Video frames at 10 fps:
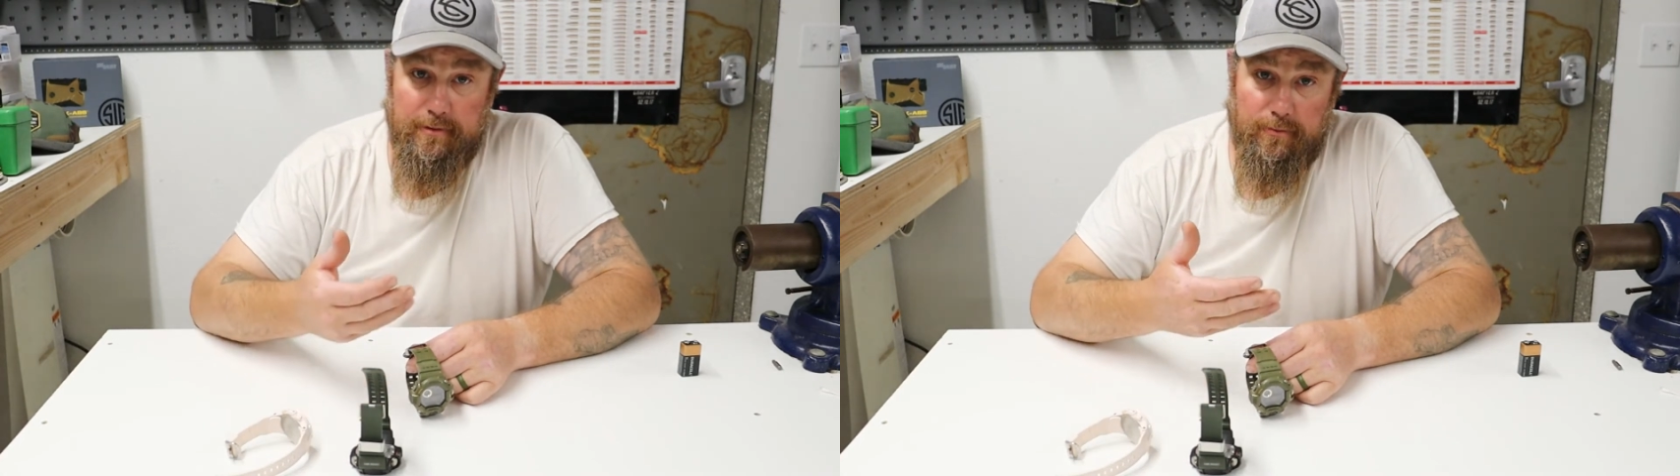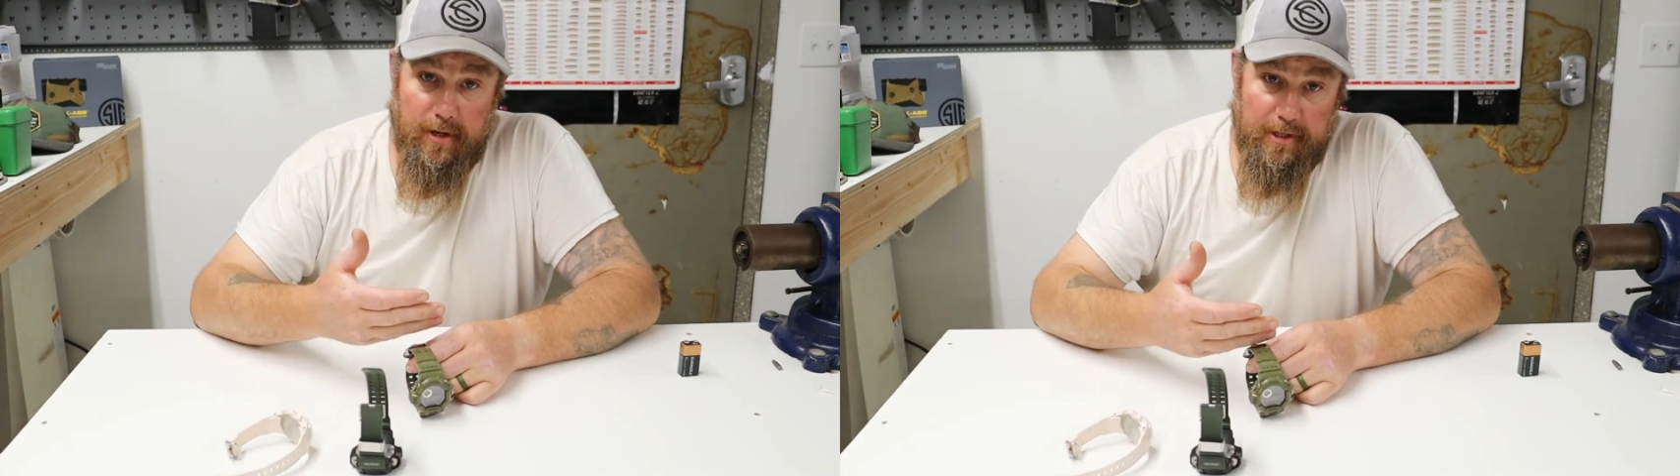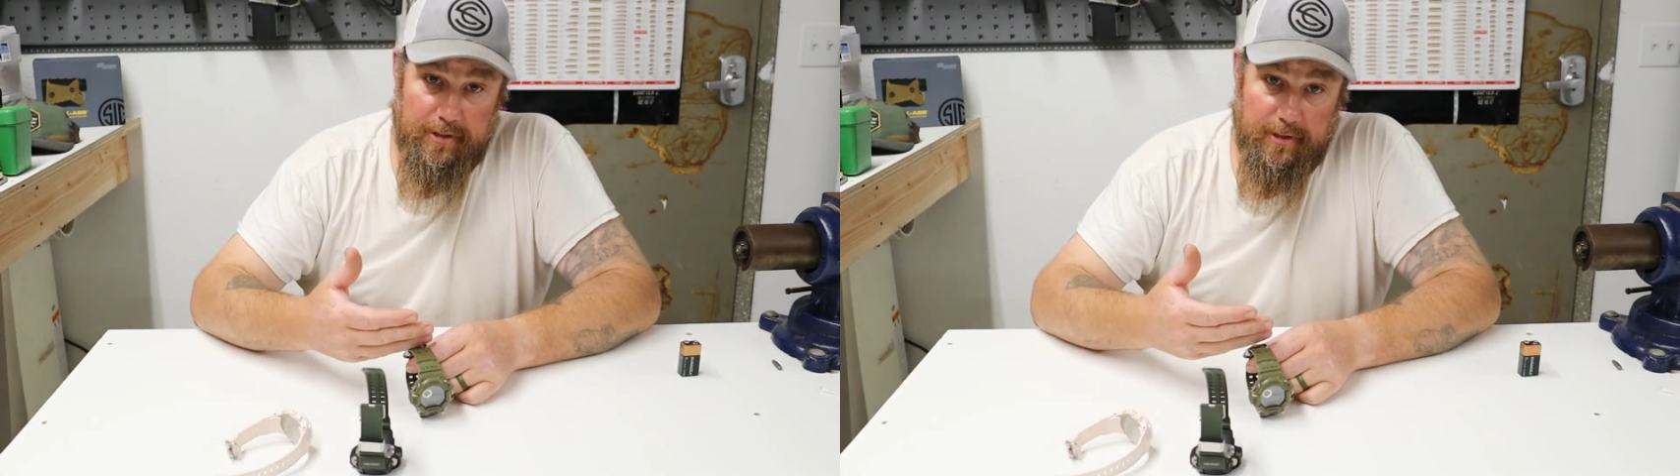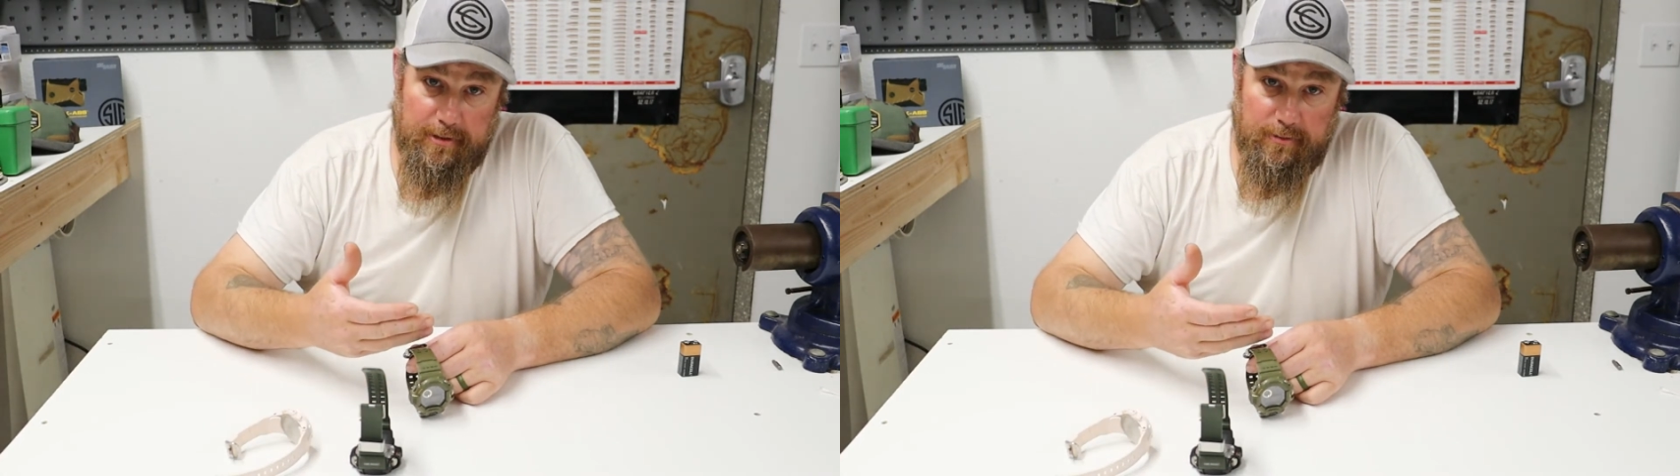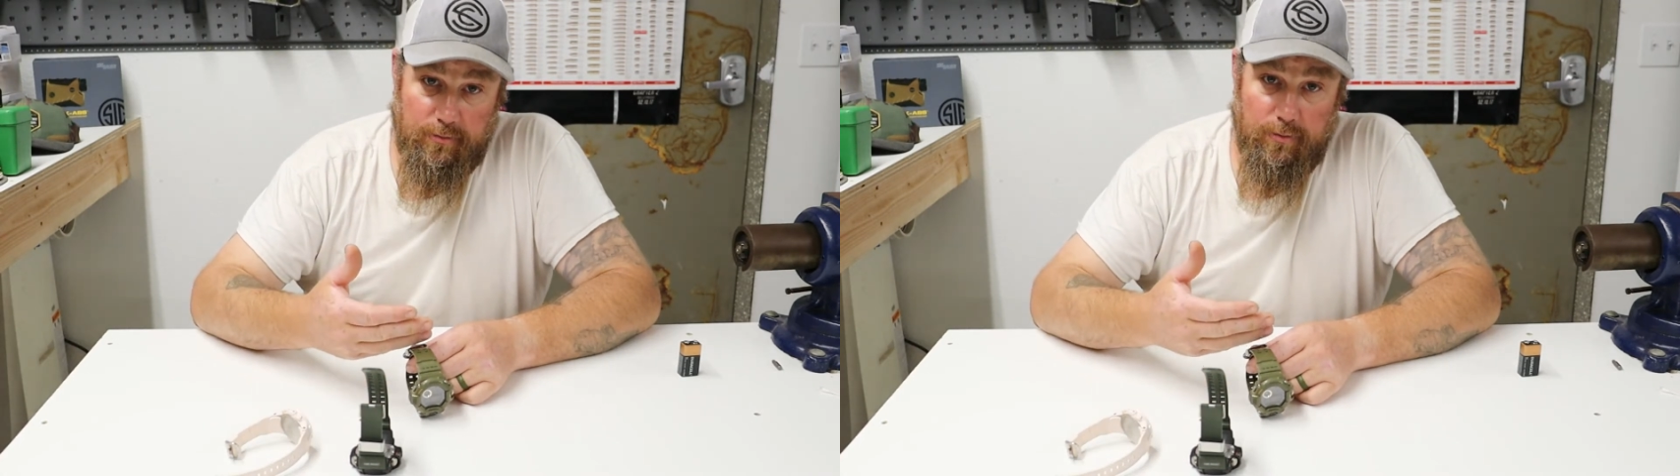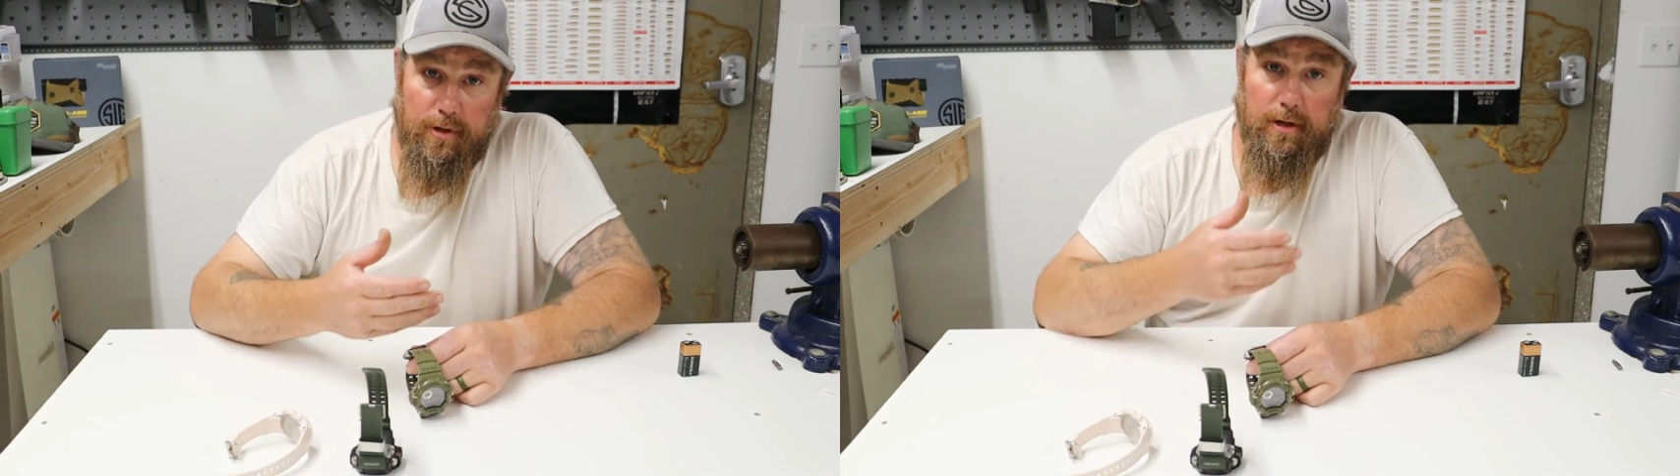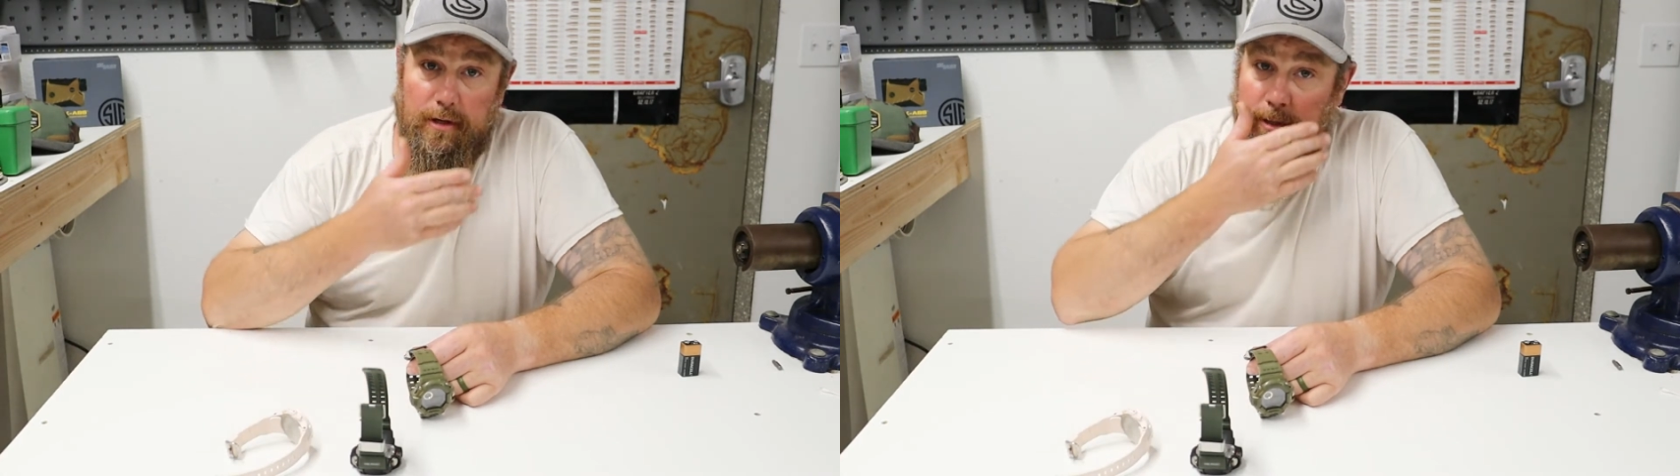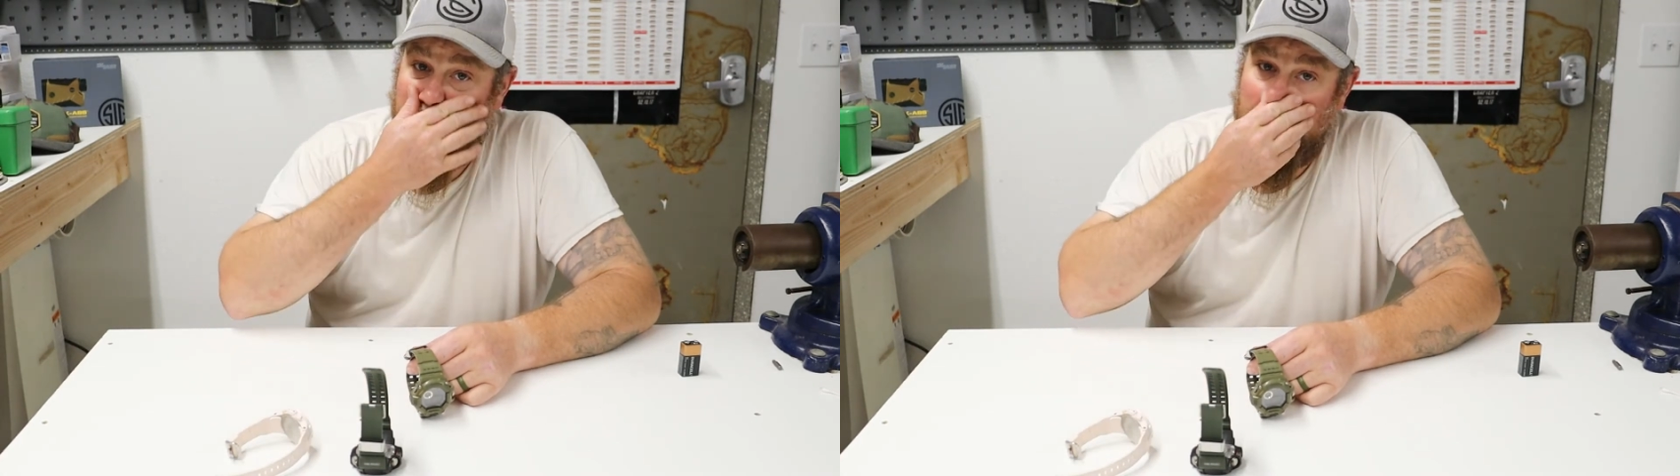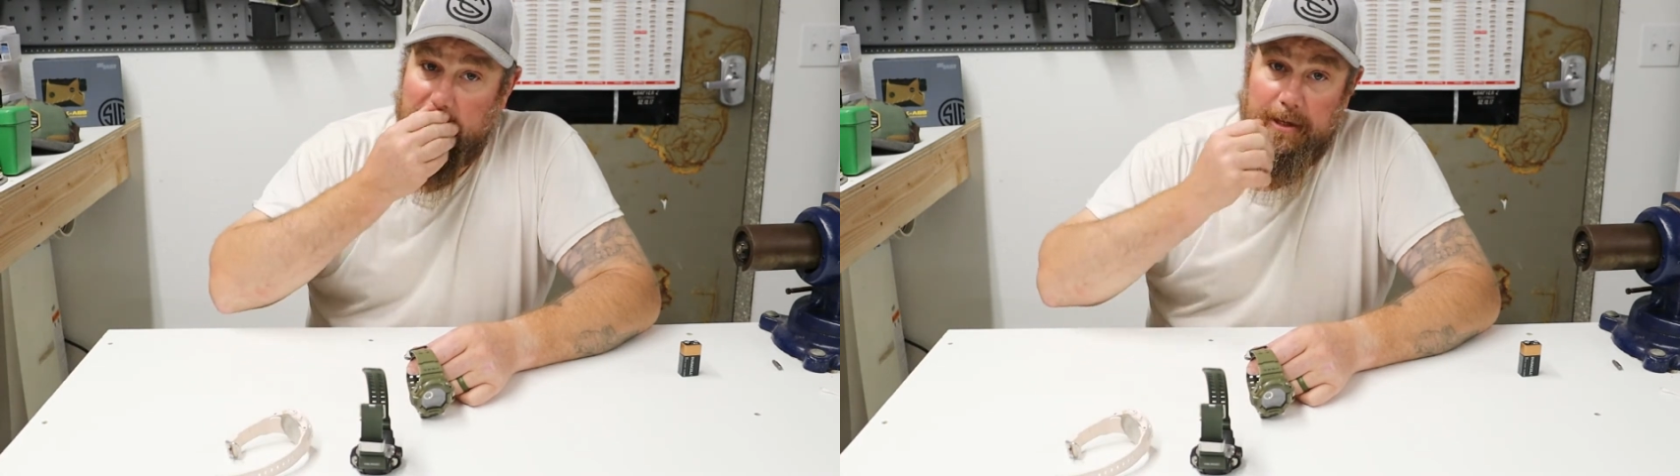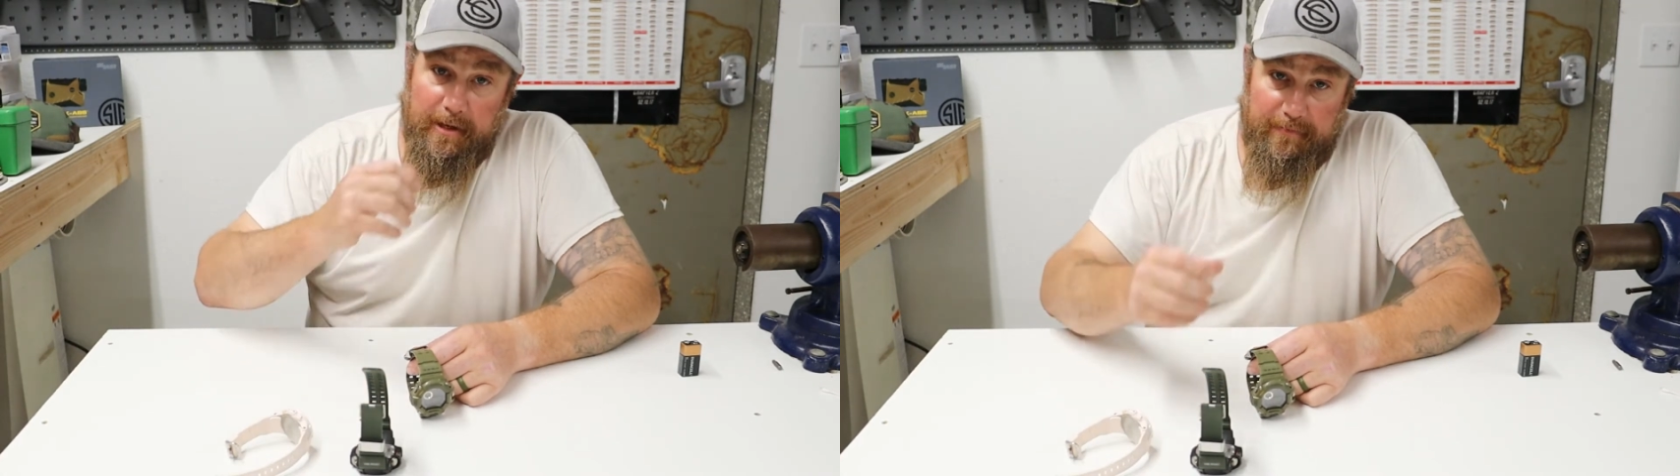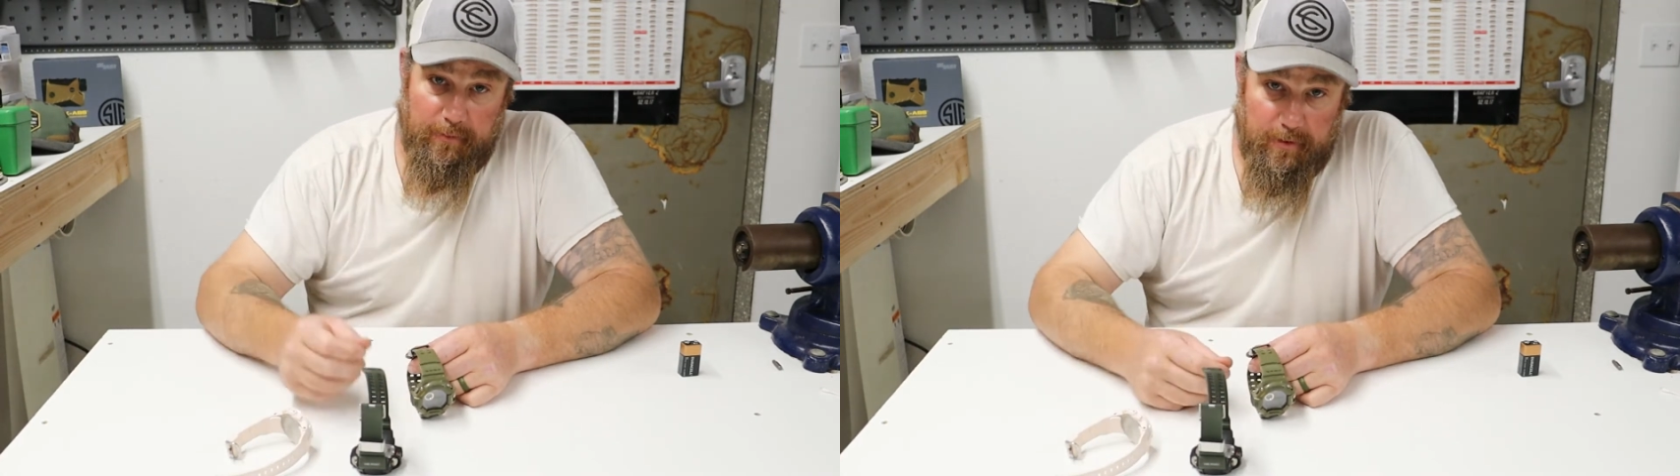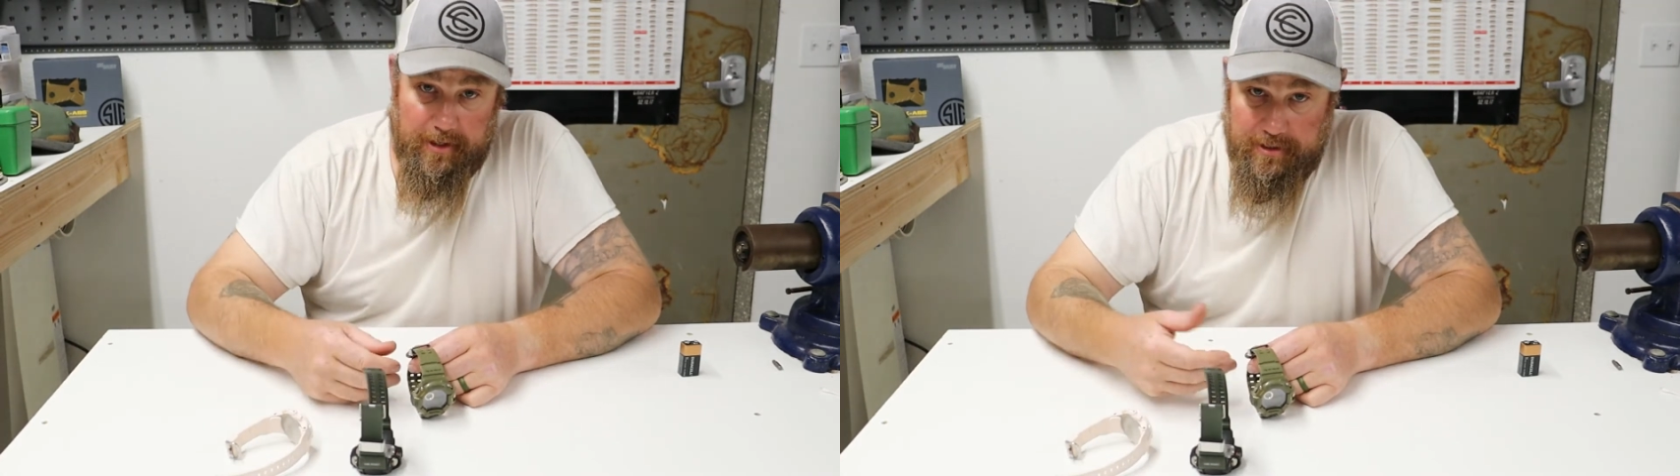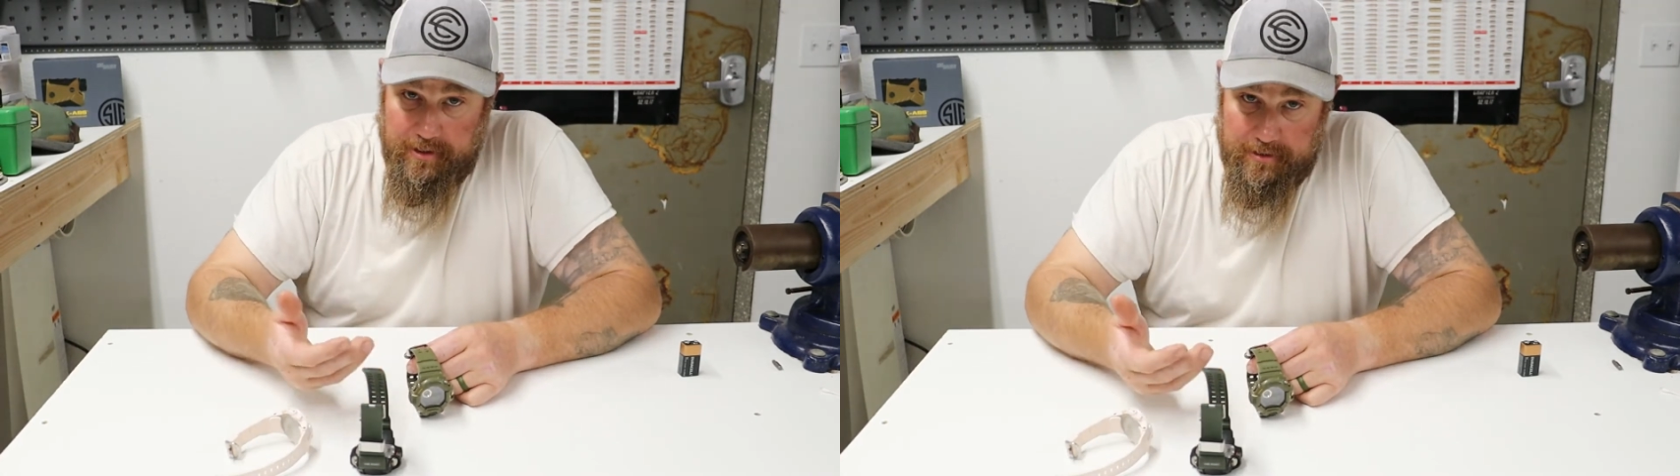the watch doesn't work. If the watch